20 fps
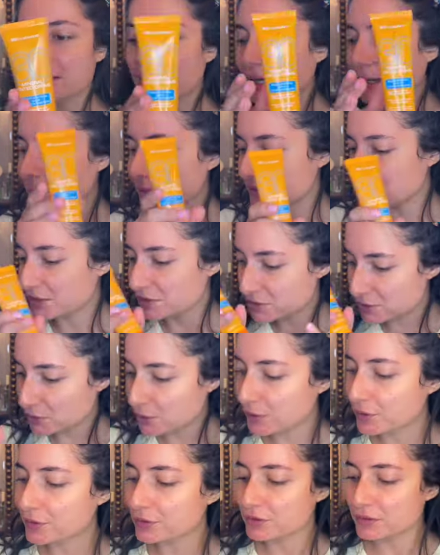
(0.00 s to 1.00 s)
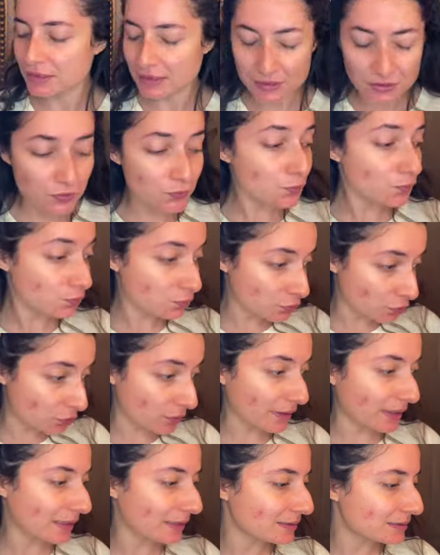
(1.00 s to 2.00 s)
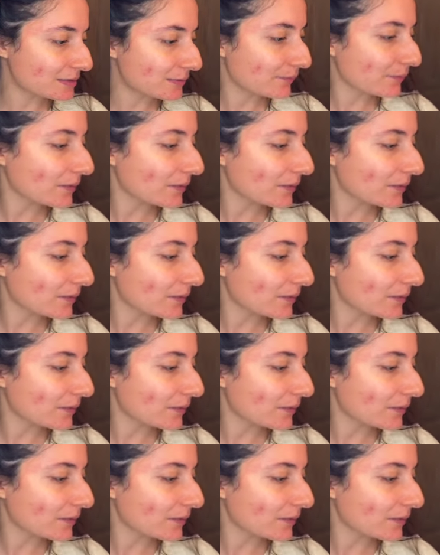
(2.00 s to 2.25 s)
MD Solar is great.